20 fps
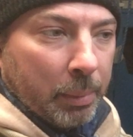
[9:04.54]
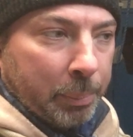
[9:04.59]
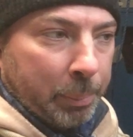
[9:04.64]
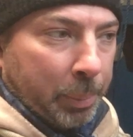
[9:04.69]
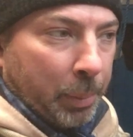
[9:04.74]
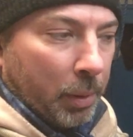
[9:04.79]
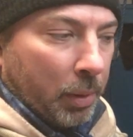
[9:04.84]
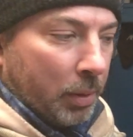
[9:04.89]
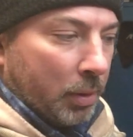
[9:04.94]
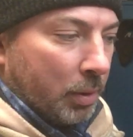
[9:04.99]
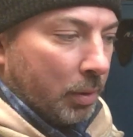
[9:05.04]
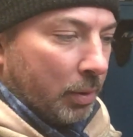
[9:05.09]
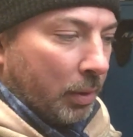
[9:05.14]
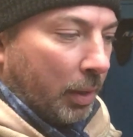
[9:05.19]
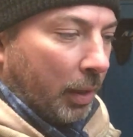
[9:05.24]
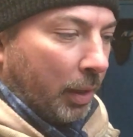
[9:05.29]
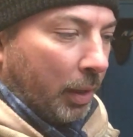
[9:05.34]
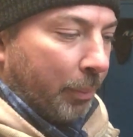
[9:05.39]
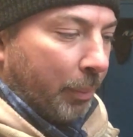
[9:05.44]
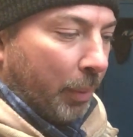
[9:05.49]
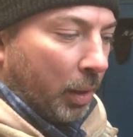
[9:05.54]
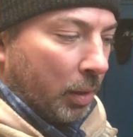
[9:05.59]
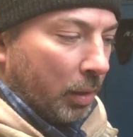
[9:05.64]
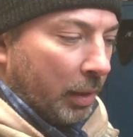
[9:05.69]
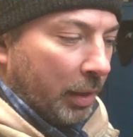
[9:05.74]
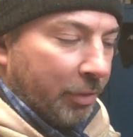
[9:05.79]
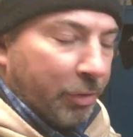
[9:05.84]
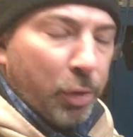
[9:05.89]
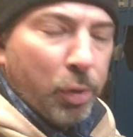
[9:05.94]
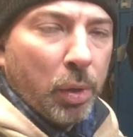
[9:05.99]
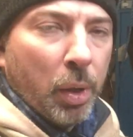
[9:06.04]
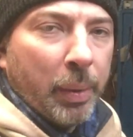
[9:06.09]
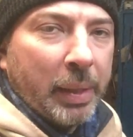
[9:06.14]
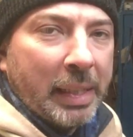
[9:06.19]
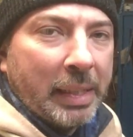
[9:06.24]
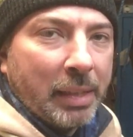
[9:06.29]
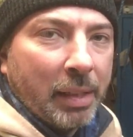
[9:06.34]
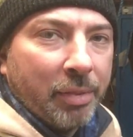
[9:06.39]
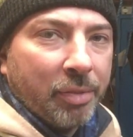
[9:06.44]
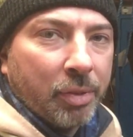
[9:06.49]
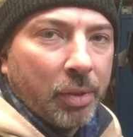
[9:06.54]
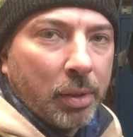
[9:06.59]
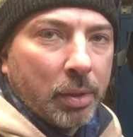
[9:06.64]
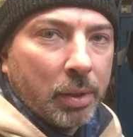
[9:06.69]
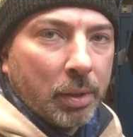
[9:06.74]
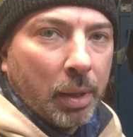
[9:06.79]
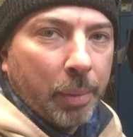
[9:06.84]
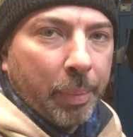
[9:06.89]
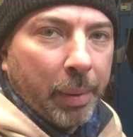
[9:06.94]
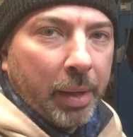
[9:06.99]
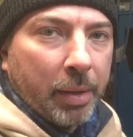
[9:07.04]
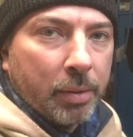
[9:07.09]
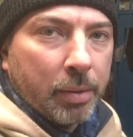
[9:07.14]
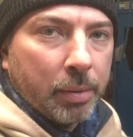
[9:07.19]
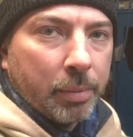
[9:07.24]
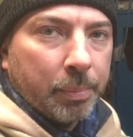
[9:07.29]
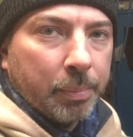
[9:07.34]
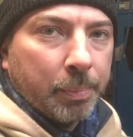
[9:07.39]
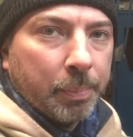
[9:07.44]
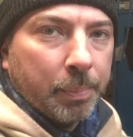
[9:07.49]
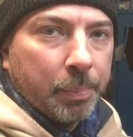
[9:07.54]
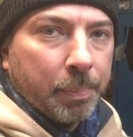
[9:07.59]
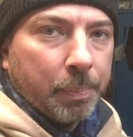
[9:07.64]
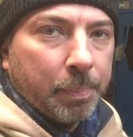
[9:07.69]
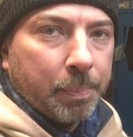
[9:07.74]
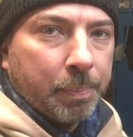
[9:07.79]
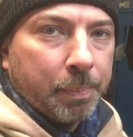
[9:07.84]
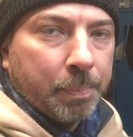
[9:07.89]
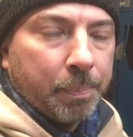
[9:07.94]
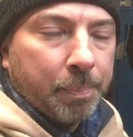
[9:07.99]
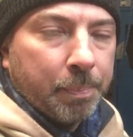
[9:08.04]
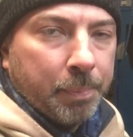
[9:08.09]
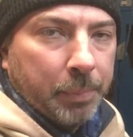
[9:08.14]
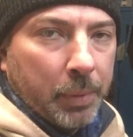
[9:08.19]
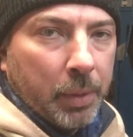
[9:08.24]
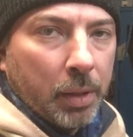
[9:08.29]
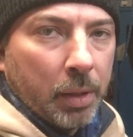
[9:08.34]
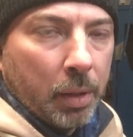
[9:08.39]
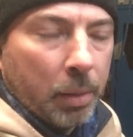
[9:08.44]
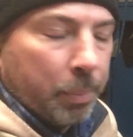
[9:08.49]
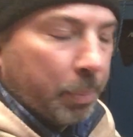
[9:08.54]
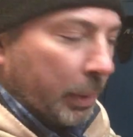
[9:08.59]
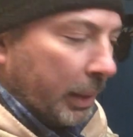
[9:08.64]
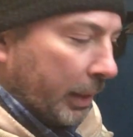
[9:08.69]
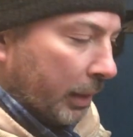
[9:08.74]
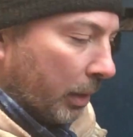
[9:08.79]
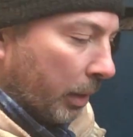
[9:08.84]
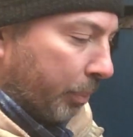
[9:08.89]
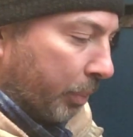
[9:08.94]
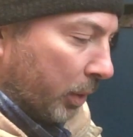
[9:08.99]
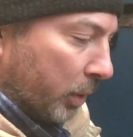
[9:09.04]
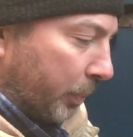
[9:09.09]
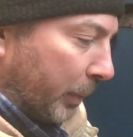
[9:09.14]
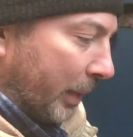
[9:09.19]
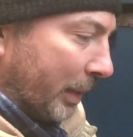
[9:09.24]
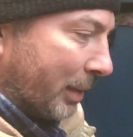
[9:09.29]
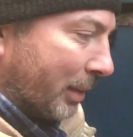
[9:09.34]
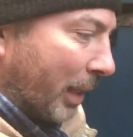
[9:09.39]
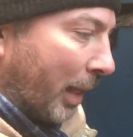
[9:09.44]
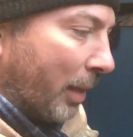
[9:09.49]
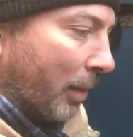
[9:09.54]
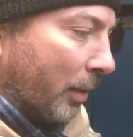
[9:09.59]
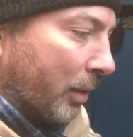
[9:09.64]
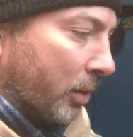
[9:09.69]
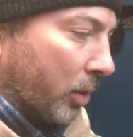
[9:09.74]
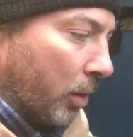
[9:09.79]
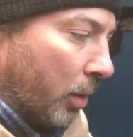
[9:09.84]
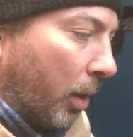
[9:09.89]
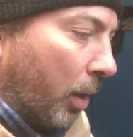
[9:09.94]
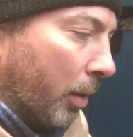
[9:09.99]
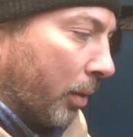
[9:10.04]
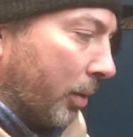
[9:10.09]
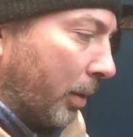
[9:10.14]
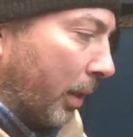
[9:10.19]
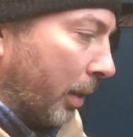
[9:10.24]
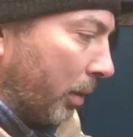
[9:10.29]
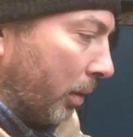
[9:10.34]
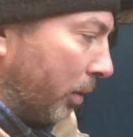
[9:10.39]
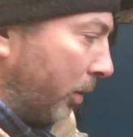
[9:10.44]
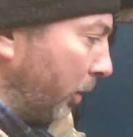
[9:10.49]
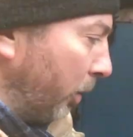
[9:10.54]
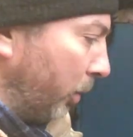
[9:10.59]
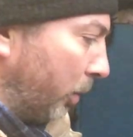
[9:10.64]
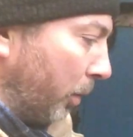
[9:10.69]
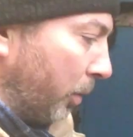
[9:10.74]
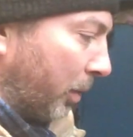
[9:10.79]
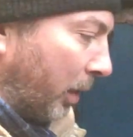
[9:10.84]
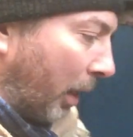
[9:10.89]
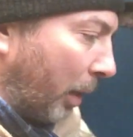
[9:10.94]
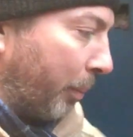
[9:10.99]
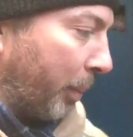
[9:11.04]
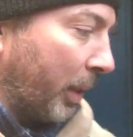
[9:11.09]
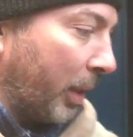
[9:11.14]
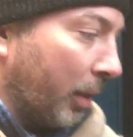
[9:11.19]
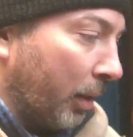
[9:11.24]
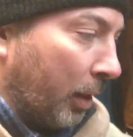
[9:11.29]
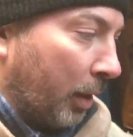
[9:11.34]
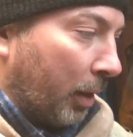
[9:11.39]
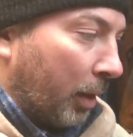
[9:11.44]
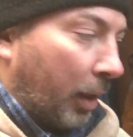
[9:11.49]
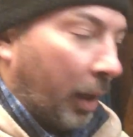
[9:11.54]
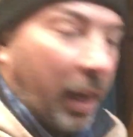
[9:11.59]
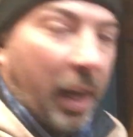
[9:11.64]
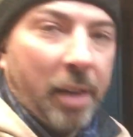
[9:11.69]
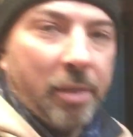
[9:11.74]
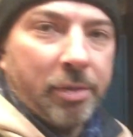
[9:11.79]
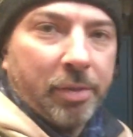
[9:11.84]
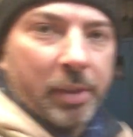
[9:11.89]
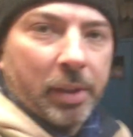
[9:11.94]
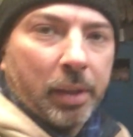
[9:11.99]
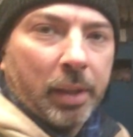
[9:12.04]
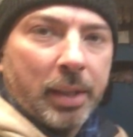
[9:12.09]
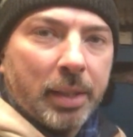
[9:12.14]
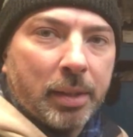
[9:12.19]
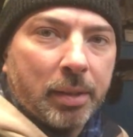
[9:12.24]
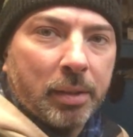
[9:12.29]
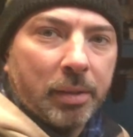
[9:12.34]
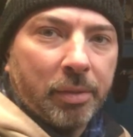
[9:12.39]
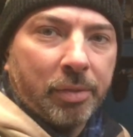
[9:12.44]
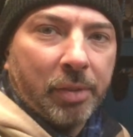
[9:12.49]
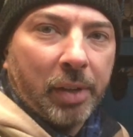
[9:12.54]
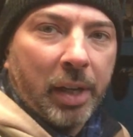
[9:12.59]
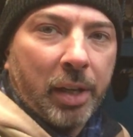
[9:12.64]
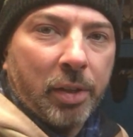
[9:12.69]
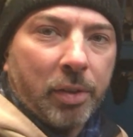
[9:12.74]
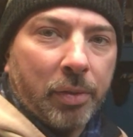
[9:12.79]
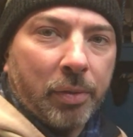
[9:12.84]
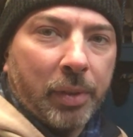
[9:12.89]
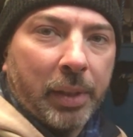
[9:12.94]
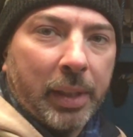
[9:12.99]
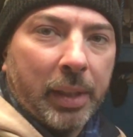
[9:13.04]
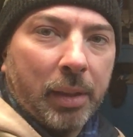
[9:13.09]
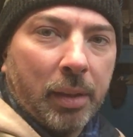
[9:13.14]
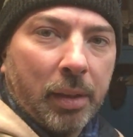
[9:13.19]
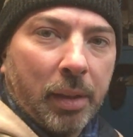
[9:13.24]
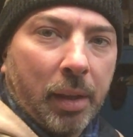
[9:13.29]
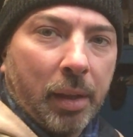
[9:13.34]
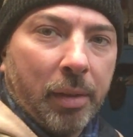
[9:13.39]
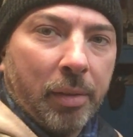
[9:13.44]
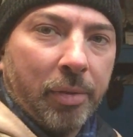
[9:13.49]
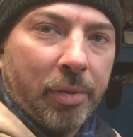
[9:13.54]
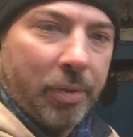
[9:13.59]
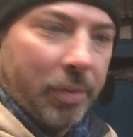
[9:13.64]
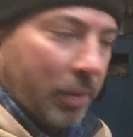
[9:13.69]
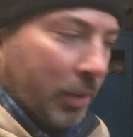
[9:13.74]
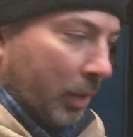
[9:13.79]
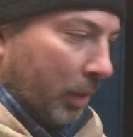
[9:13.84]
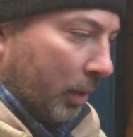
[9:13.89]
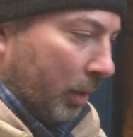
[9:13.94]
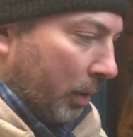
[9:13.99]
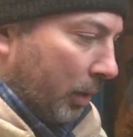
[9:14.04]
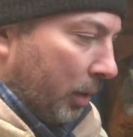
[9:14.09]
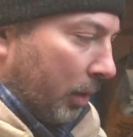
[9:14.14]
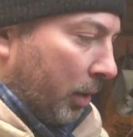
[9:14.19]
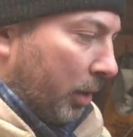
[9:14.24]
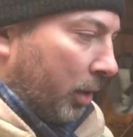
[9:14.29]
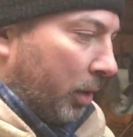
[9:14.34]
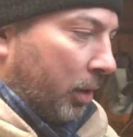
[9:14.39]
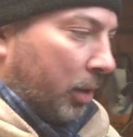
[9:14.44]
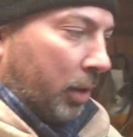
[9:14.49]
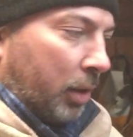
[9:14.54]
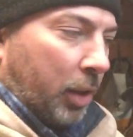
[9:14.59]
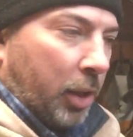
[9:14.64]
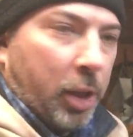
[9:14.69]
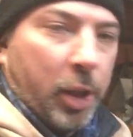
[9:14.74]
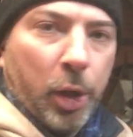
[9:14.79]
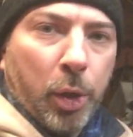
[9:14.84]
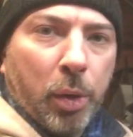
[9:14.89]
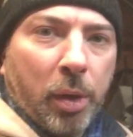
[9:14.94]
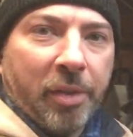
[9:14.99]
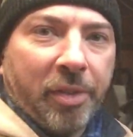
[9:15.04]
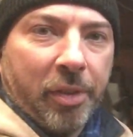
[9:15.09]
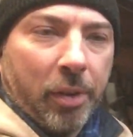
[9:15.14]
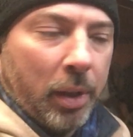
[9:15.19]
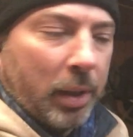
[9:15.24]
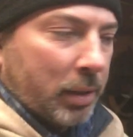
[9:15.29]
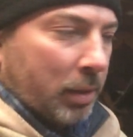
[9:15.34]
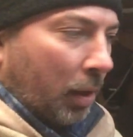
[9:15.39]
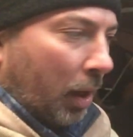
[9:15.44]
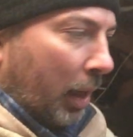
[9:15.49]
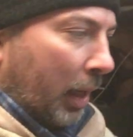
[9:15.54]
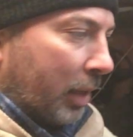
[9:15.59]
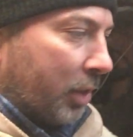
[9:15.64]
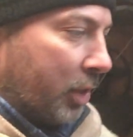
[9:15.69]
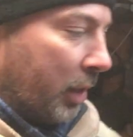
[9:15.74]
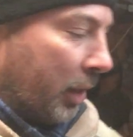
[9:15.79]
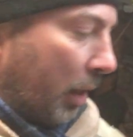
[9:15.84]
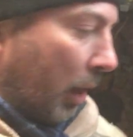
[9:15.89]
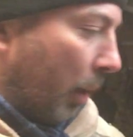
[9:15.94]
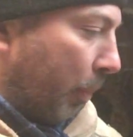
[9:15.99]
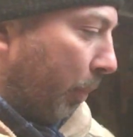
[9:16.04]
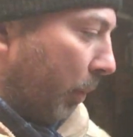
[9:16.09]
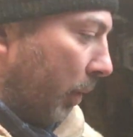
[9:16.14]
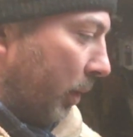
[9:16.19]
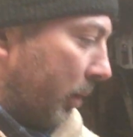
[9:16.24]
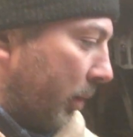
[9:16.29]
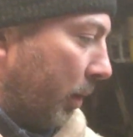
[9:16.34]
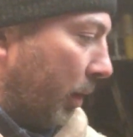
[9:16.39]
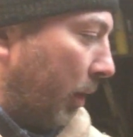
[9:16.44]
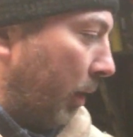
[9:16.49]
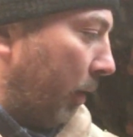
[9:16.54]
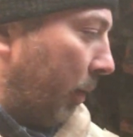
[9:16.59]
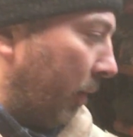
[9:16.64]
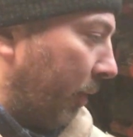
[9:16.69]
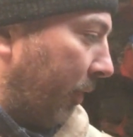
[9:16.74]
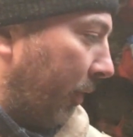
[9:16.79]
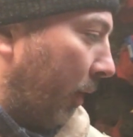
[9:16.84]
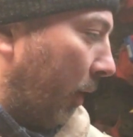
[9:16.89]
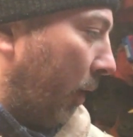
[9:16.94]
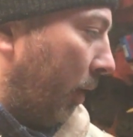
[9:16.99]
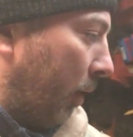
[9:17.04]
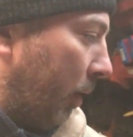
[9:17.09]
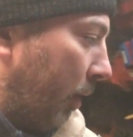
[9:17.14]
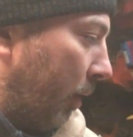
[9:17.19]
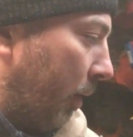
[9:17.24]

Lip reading: But if you know any different about bleed nipples being stainless or not, then do tell me. I have a nice fresh reel of cunifer. It's not actually copper, it's cunifer.